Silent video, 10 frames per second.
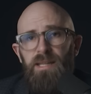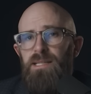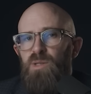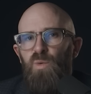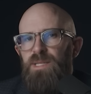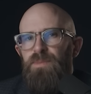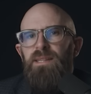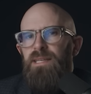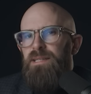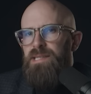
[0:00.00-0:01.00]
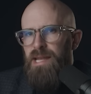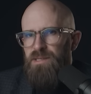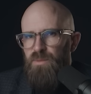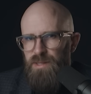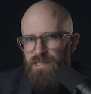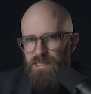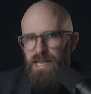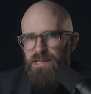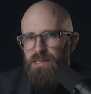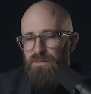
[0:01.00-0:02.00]
then that's always been the intent with the
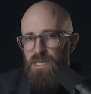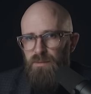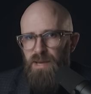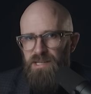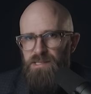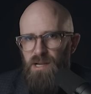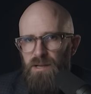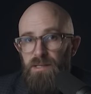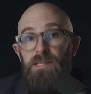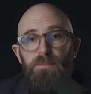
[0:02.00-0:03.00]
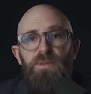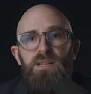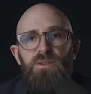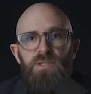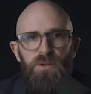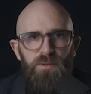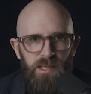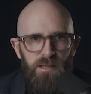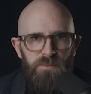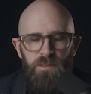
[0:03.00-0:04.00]
dictators of Turkmenistan. Simply
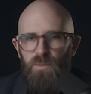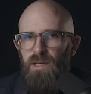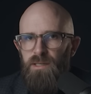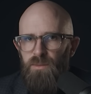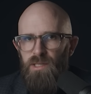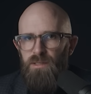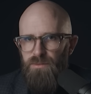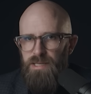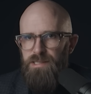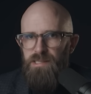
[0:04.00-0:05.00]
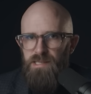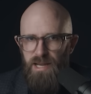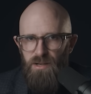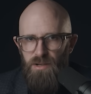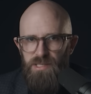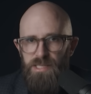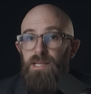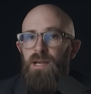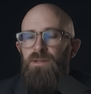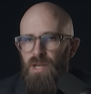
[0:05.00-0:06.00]
don't give the wider world reason to take
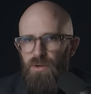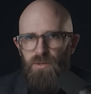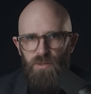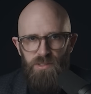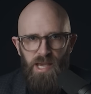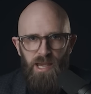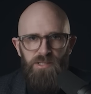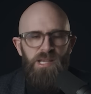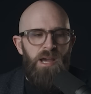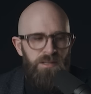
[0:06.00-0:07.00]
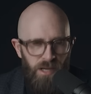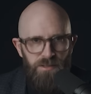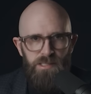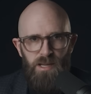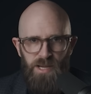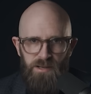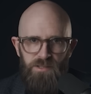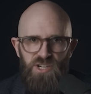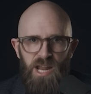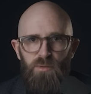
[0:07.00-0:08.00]
notice. Don't cause chaos. Don't step out of
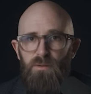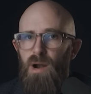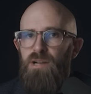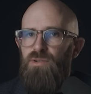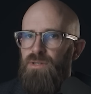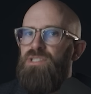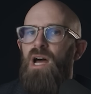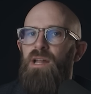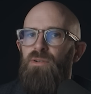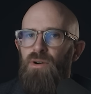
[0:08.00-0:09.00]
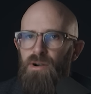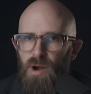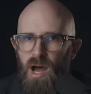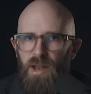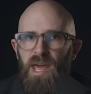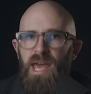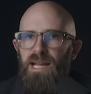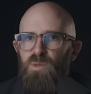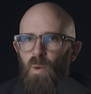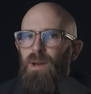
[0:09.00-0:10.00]
the shadow of Russia or China or Iran.
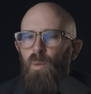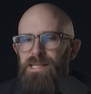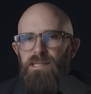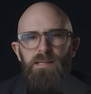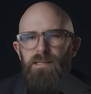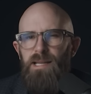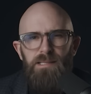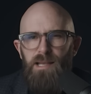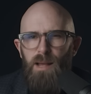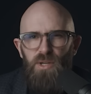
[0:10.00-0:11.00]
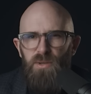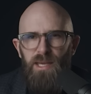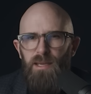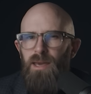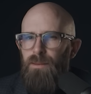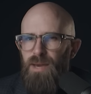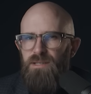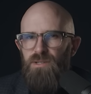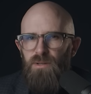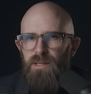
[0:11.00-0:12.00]
And when a Westerner does come looking,
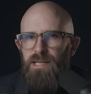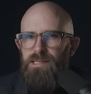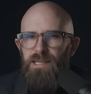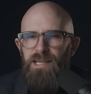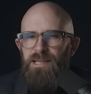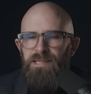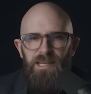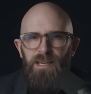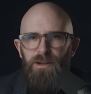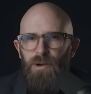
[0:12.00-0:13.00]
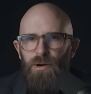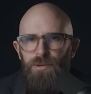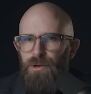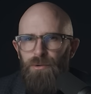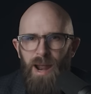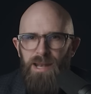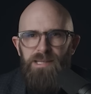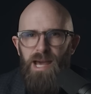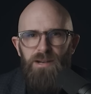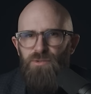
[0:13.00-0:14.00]
make sure they see dear old
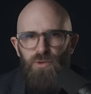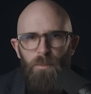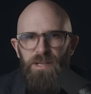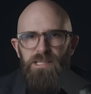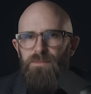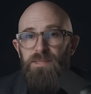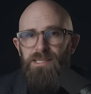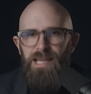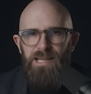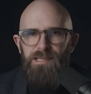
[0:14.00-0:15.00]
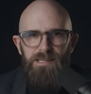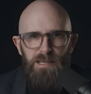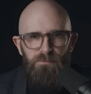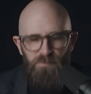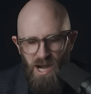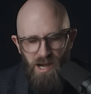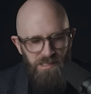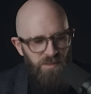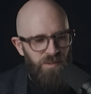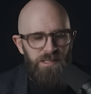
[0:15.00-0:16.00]
granddad dropping some zesty
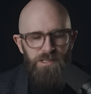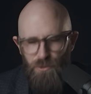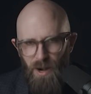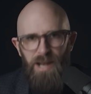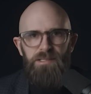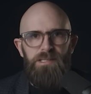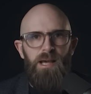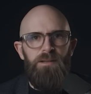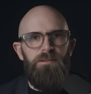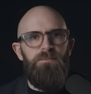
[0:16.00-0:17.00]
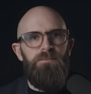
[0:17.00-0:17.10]
bars with his grandson.